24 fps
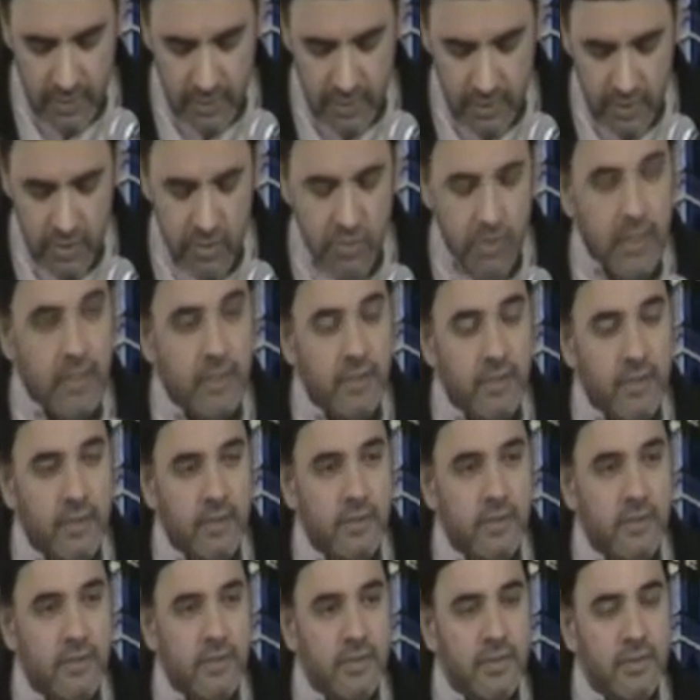
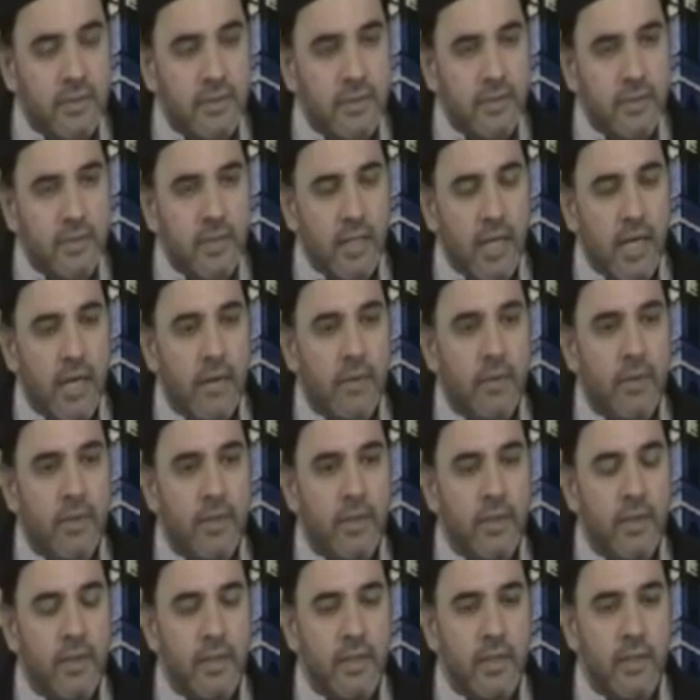strengthens
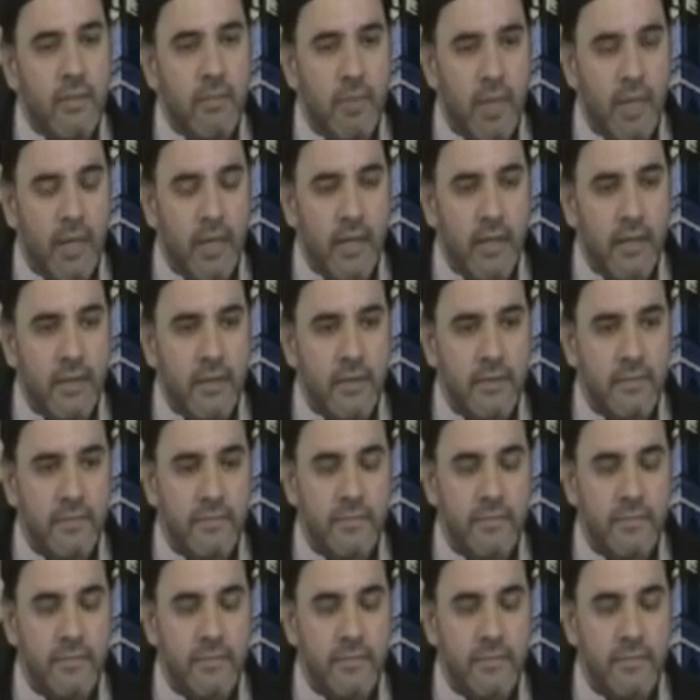our Iman